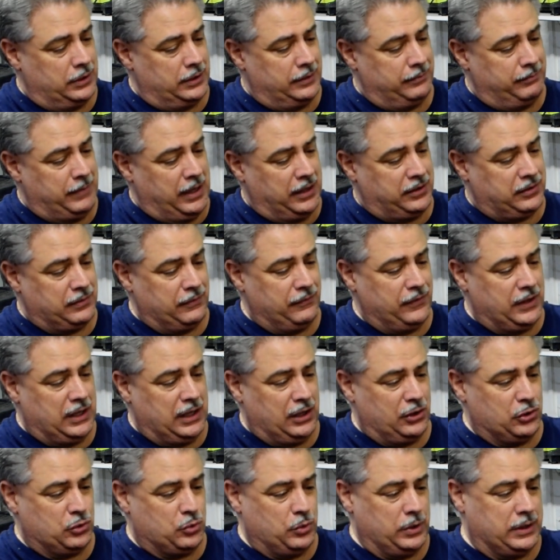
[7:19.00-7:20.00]
make some
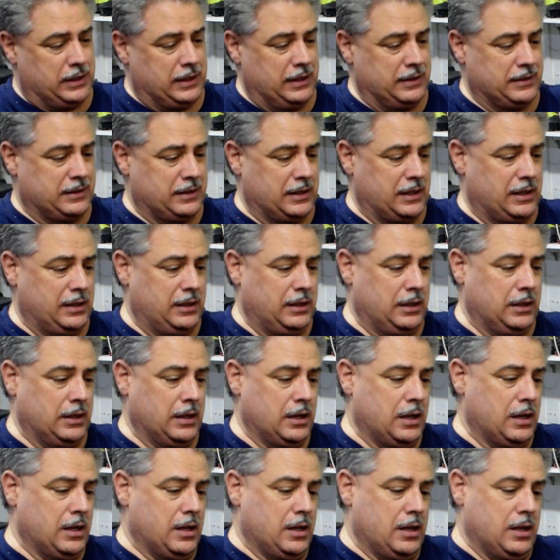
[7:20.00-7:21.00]
videos with this, and
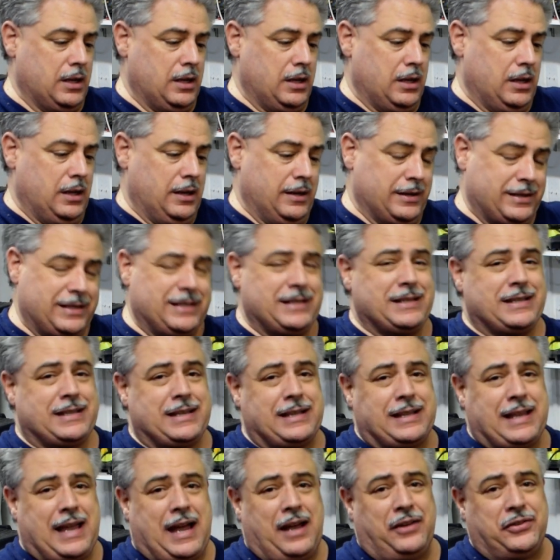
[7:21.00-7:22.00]
this is
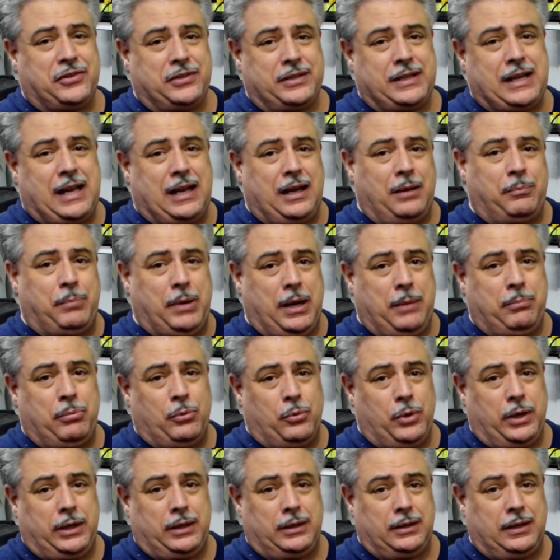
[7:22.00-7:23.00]
a $1,000
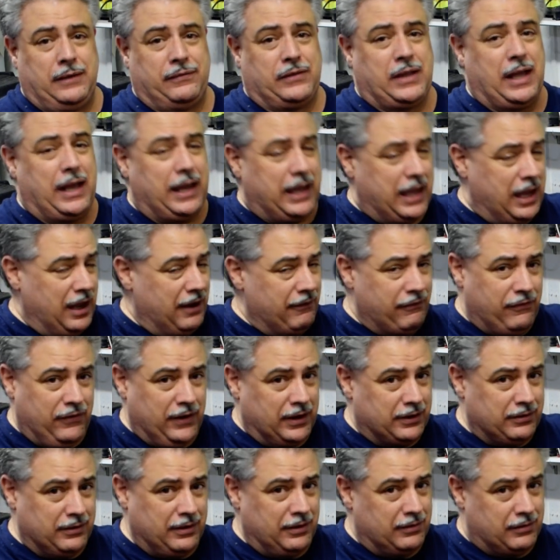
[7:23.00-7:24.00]
paperweight. If they can't
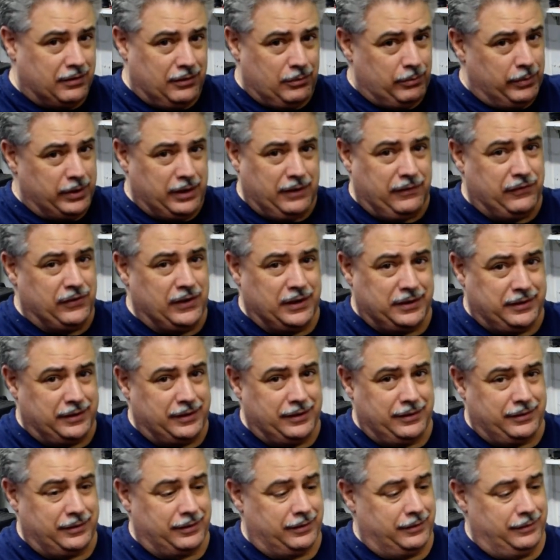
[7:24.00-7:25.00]
fix this and make it fix
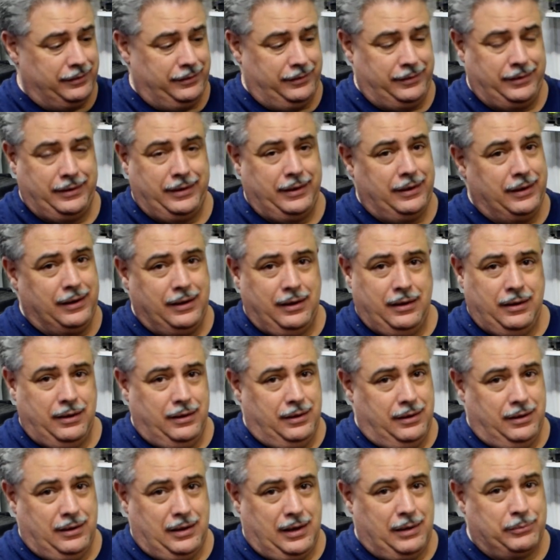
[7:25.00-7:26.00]
this,
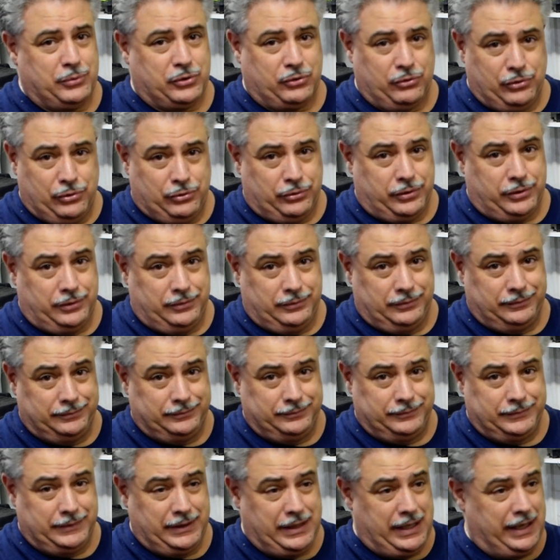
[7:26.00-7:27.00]
I'm screwed.
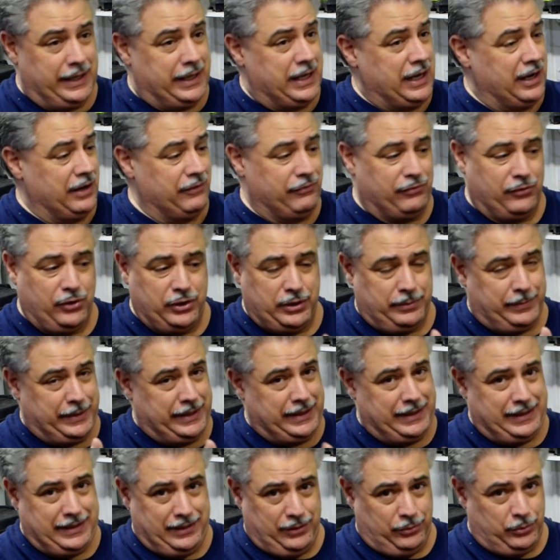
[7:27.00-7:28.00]
I can't afford to
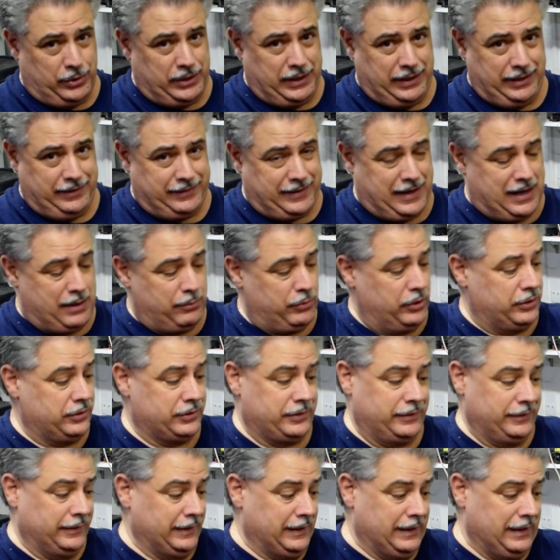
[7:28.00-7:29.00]
buy another one of these
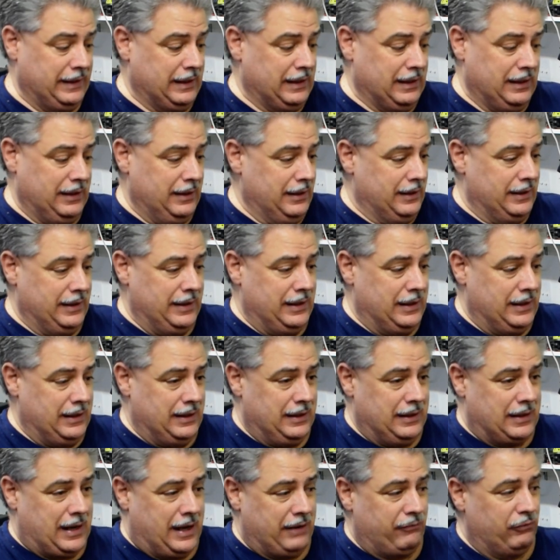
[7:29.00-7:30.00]
cameras.
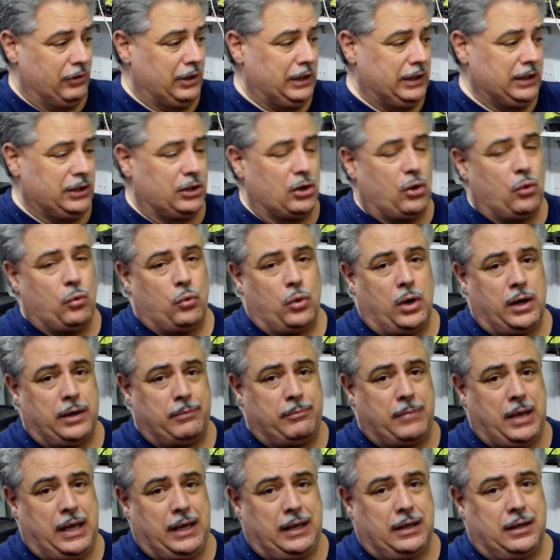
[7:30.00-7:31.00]
And I really don't want
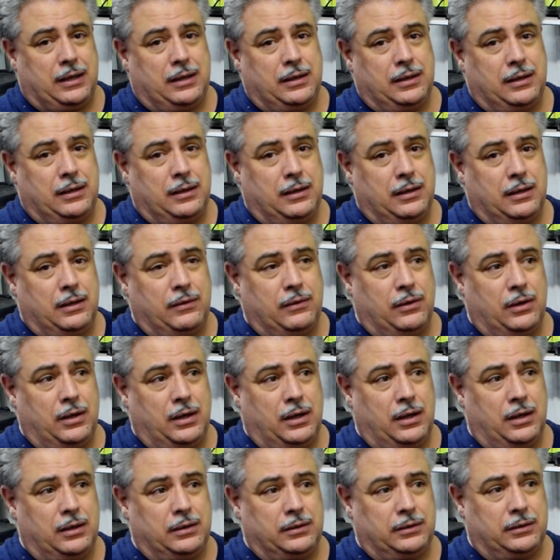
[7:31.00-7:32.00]
to make
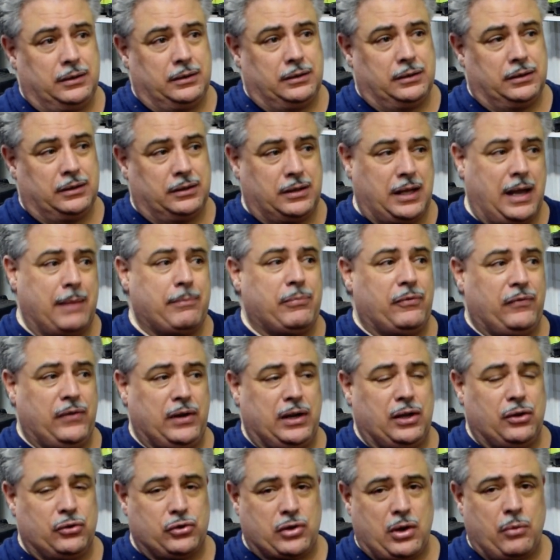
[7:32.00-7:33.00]
the type of
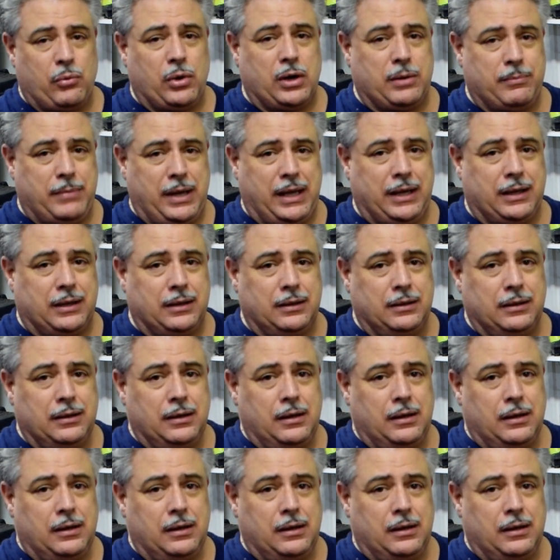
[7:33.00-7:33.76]
videos I want to make